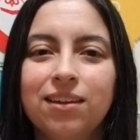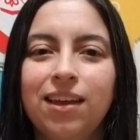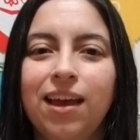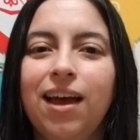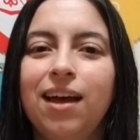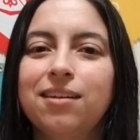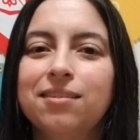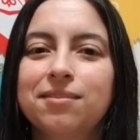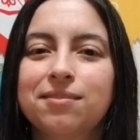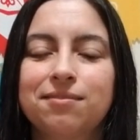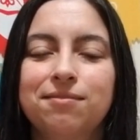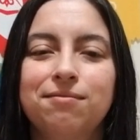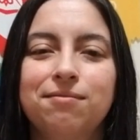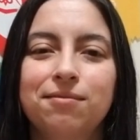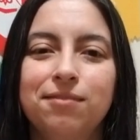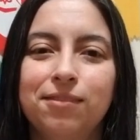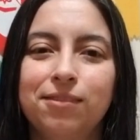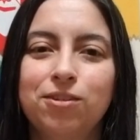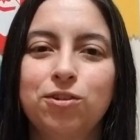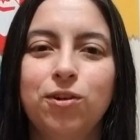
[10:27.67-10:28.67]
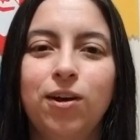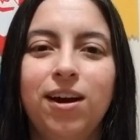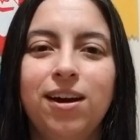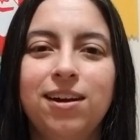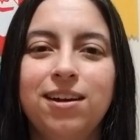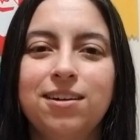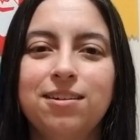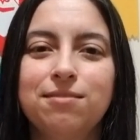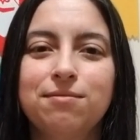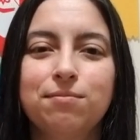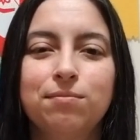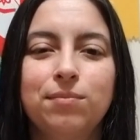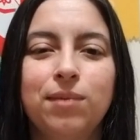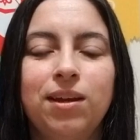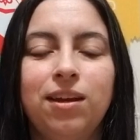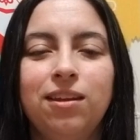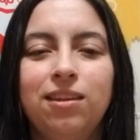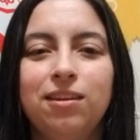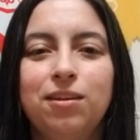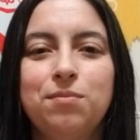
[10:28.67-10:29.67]
yeah, try it out.
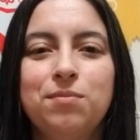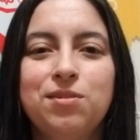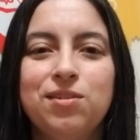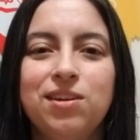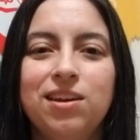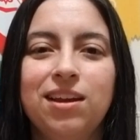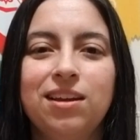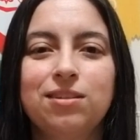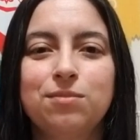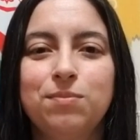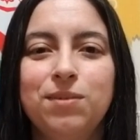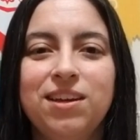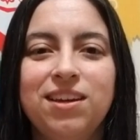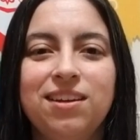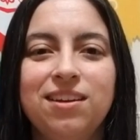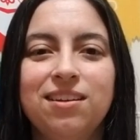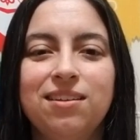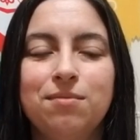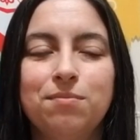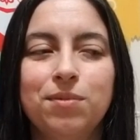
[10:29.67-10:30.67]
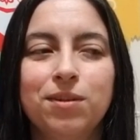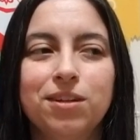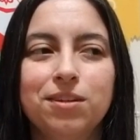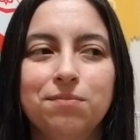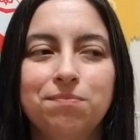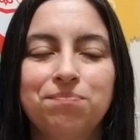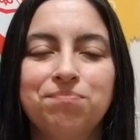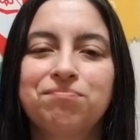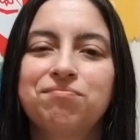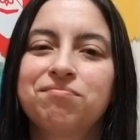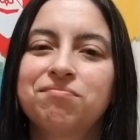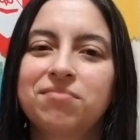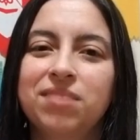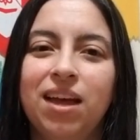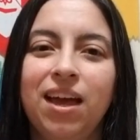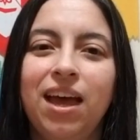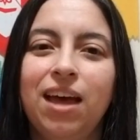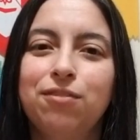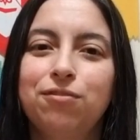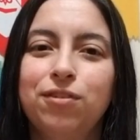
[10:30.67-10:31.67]
Many in the community has beaten it, but
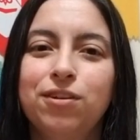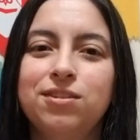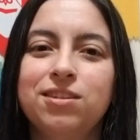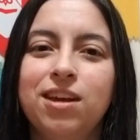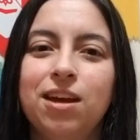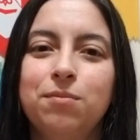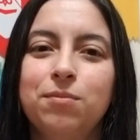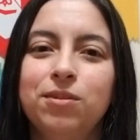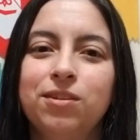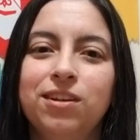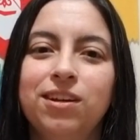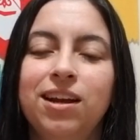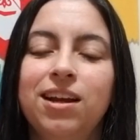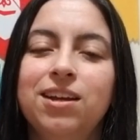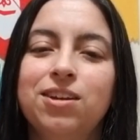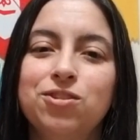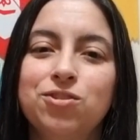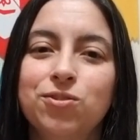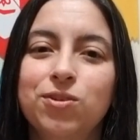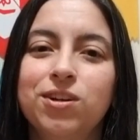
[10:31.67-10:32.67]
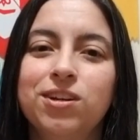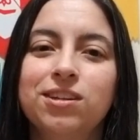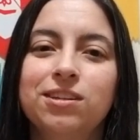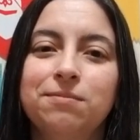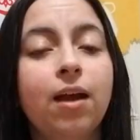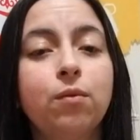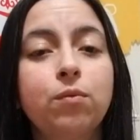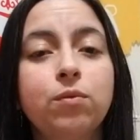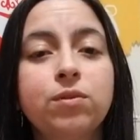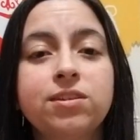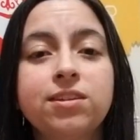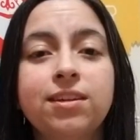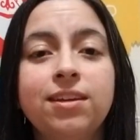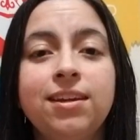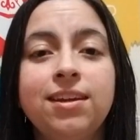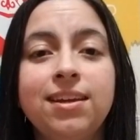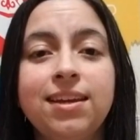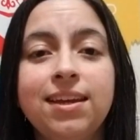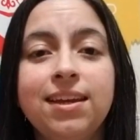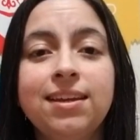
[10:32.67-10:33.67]
I had fun time with it and I enjoyed it. I was in
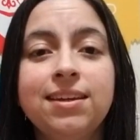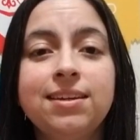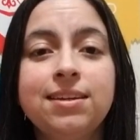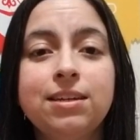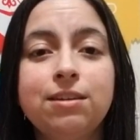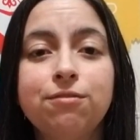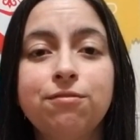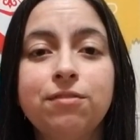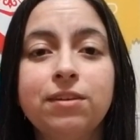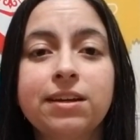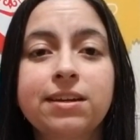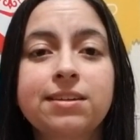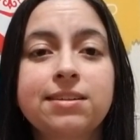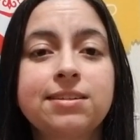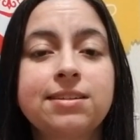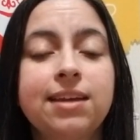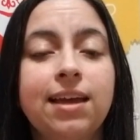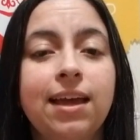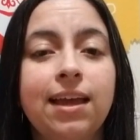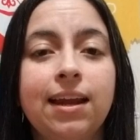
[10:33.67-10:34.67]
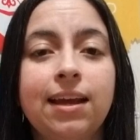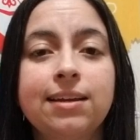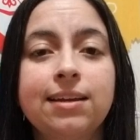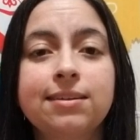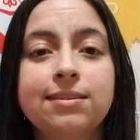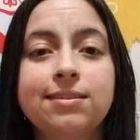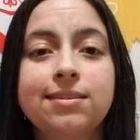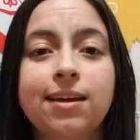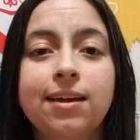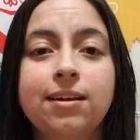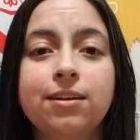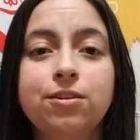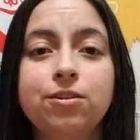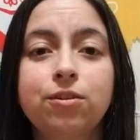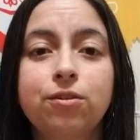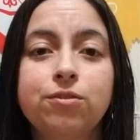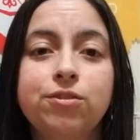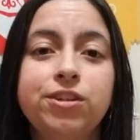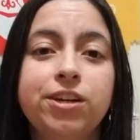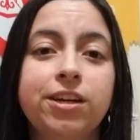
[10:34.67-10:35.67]
the indie fix and I decided to
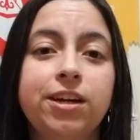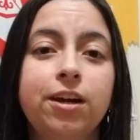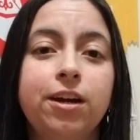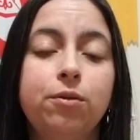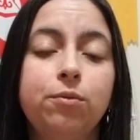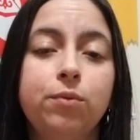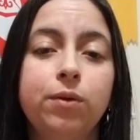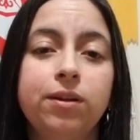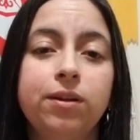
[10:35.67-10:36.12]
go check out